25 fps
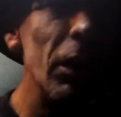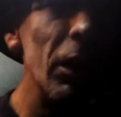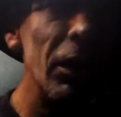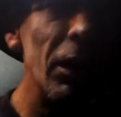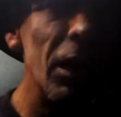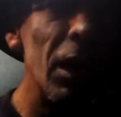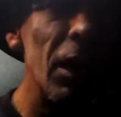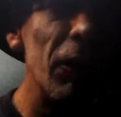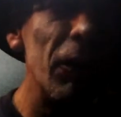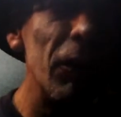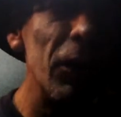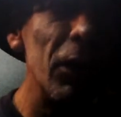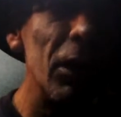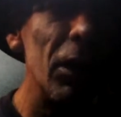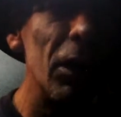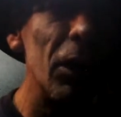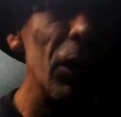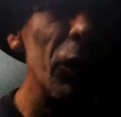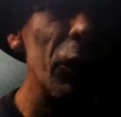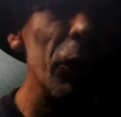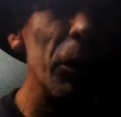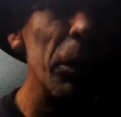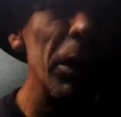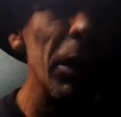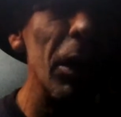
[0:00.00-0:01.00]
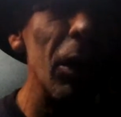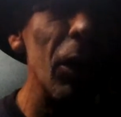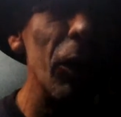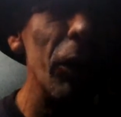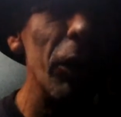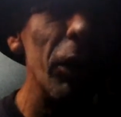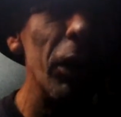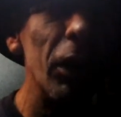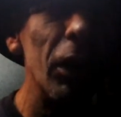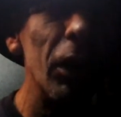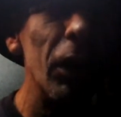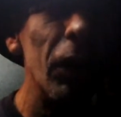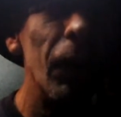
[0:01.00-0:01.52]
that that video has been out
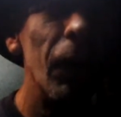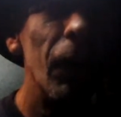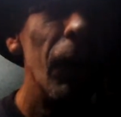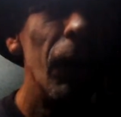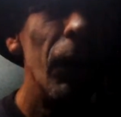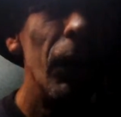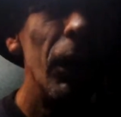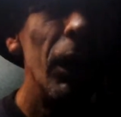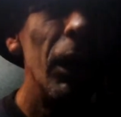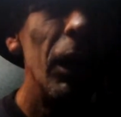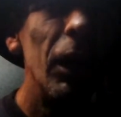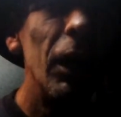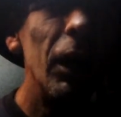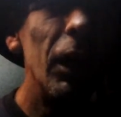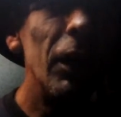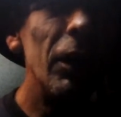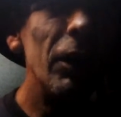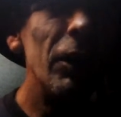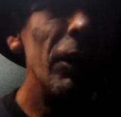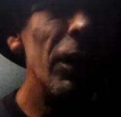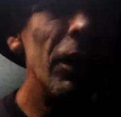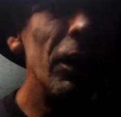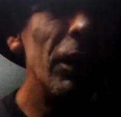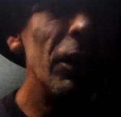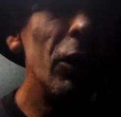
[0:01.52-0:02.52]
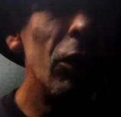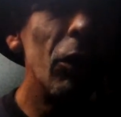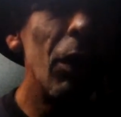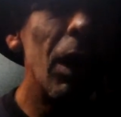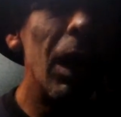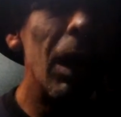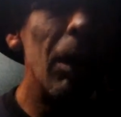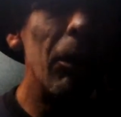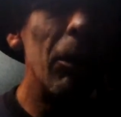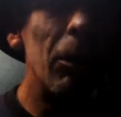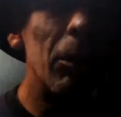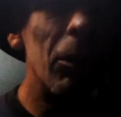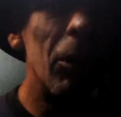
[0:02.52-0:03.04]
there and it did
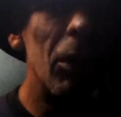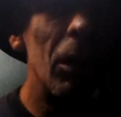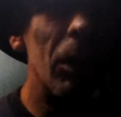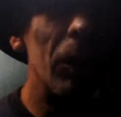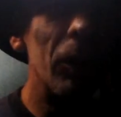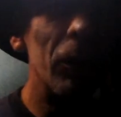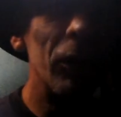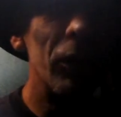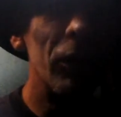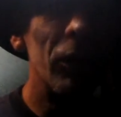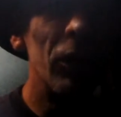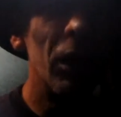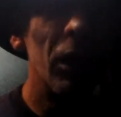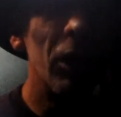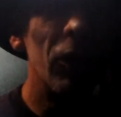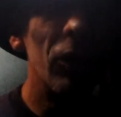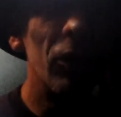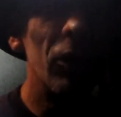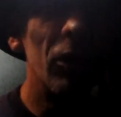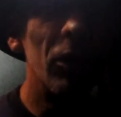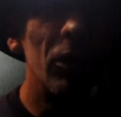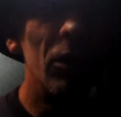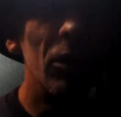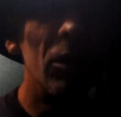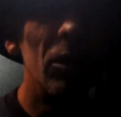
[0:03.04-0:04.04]
grab a mom's attention.